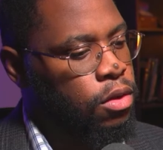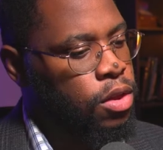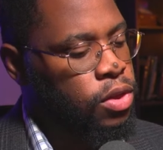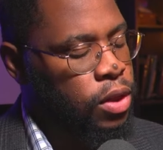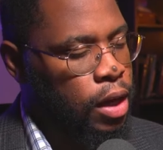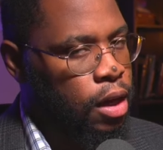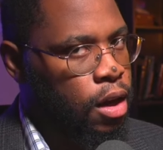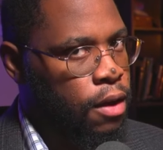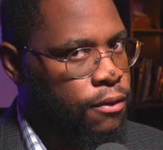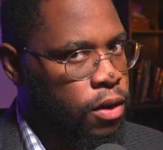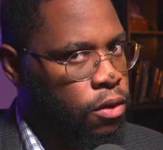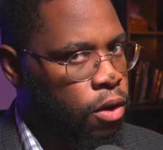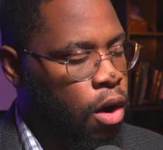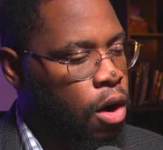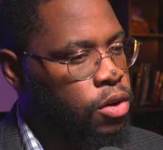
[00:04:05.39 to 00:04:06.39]
think of
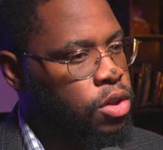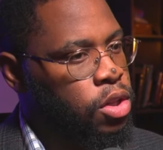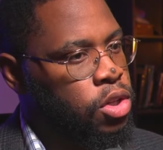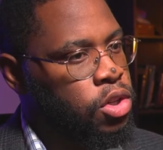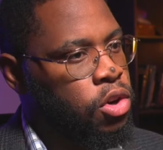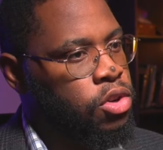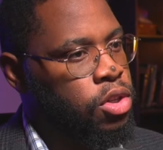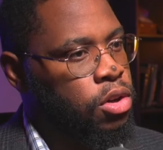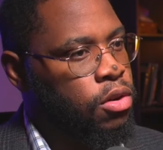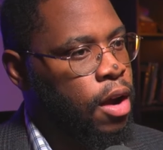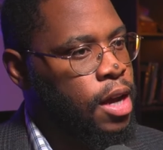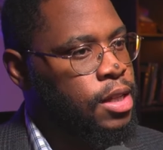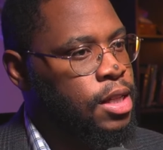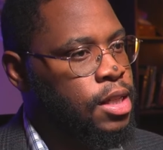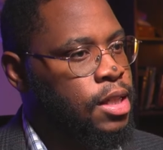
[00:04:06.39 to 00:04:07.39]
in regard to the church in
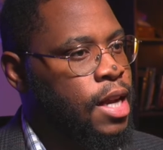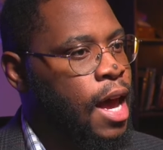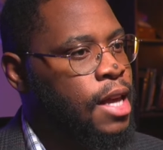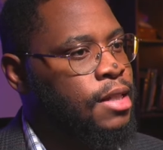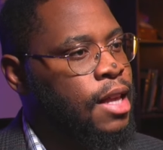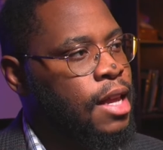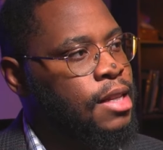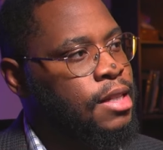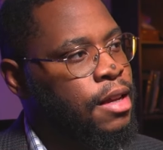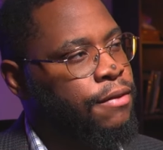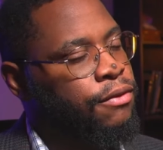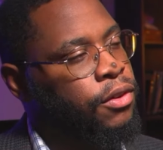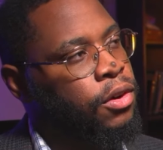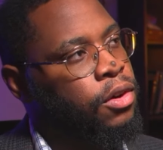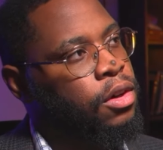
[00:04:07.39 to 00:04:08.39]
crisis, and has that
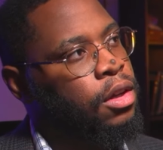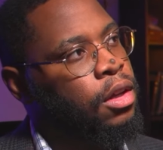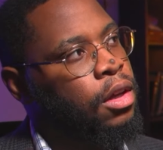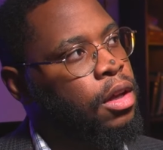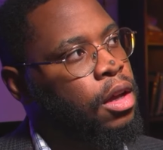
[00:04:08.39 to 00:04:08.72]
differed